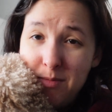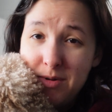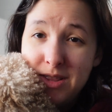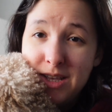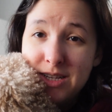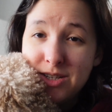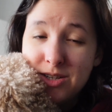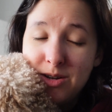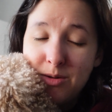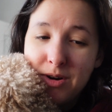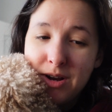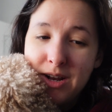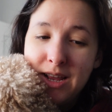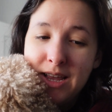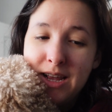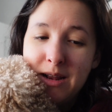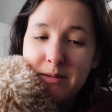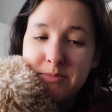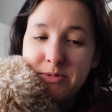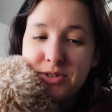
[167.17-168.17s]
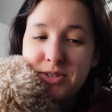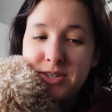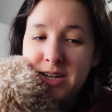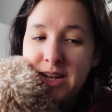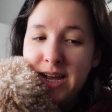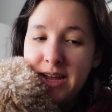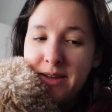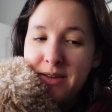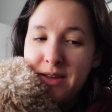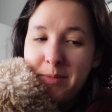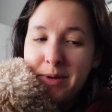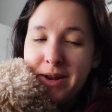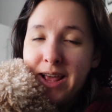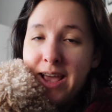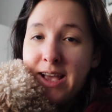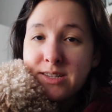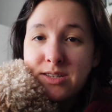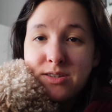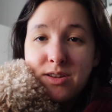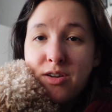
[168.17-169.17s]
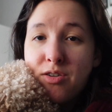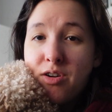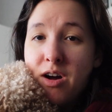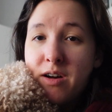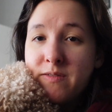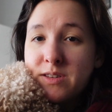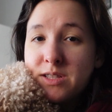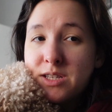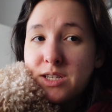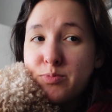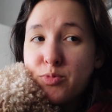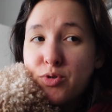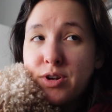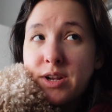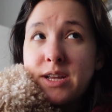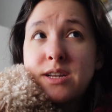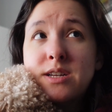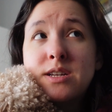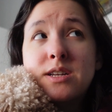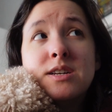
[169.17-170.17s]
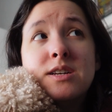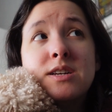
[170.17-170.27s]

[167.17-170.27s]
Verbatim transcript: that's all we're going to get up to today. I made a hazelnut coffee this morning.